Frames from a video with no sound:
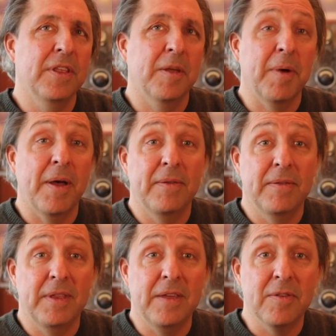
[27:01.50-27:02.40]
do you think
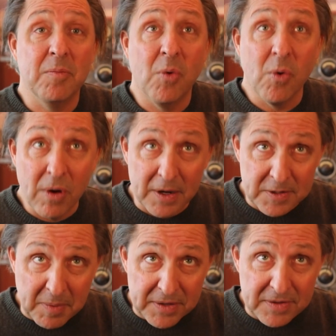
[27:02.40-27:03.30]
about the even more
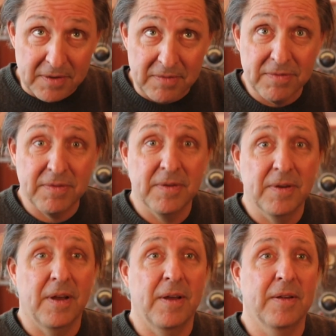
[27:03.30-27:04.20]
expensive
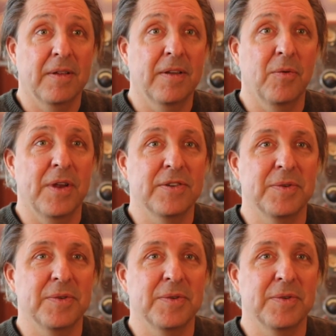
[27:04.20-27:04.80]
giveaway?